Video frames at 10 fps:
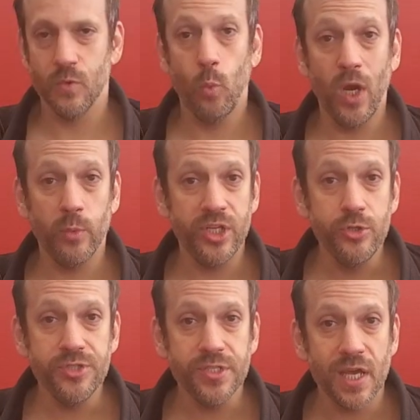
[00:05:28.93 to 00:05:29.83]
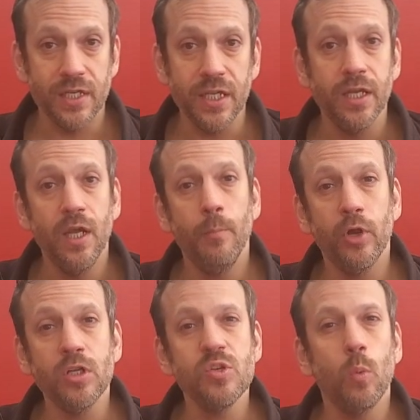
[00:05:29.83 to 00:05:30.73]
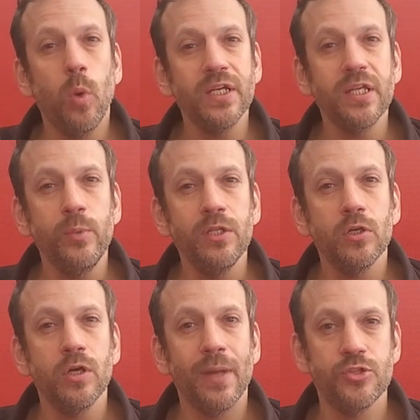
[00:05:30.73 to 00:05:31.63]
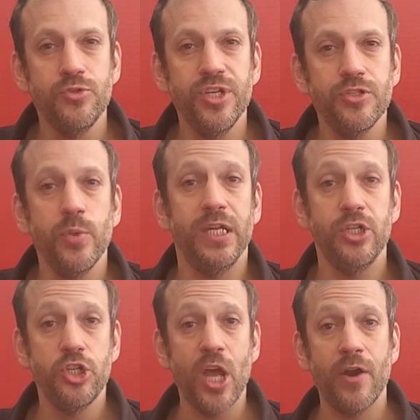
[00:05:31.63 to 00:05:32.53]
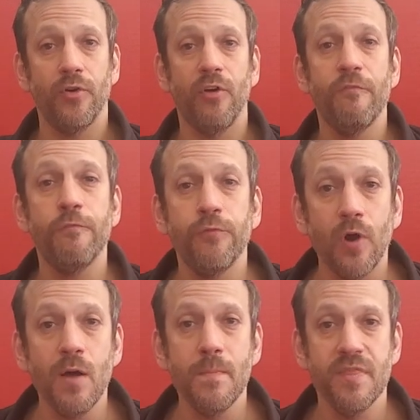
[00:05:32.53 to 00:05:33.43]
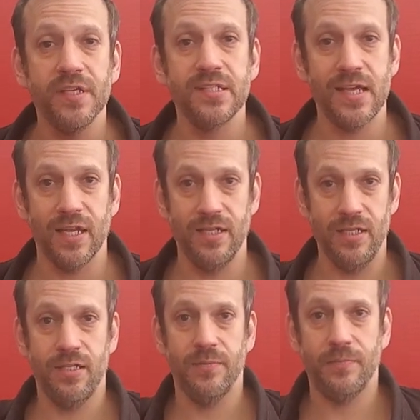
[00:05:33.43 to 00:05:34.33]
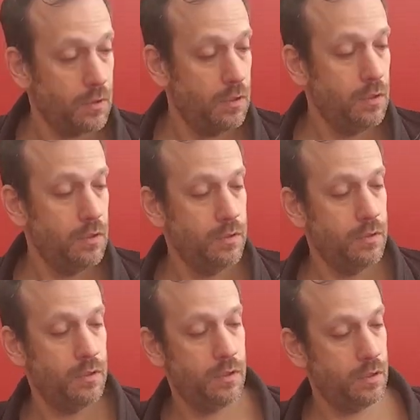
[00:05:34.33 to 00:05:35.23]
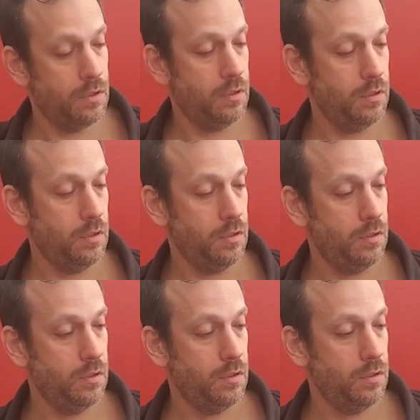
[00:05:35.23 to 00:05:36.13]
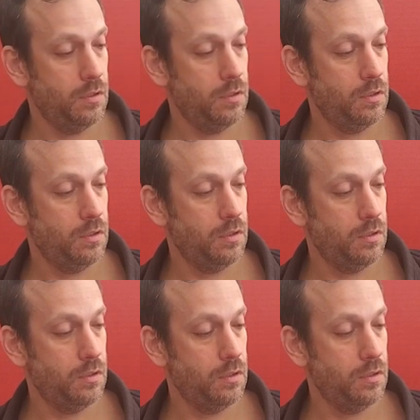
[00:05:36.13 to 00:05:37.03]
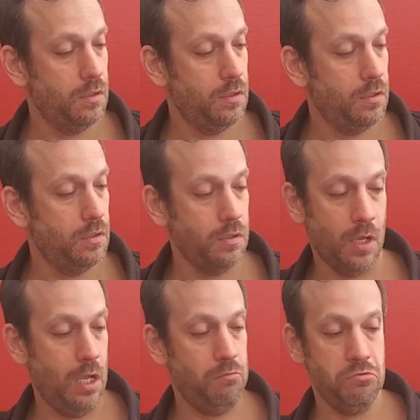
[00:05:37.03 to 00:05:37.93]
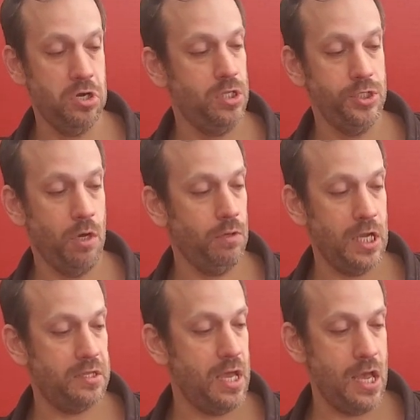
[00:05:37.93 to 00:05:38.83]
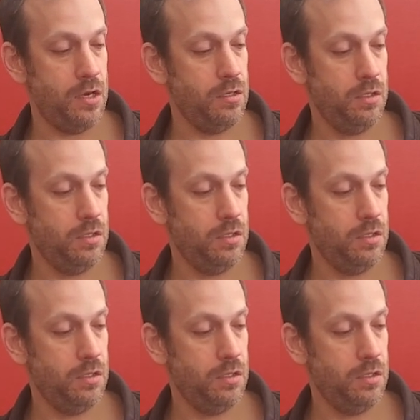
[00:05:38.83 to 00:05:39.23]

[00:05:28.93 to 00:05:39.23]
where we use the technique, but also what can we learn about jiu-jitsu in general from this technique. I'll explain technique teaching concepts in another video. I really don't like that.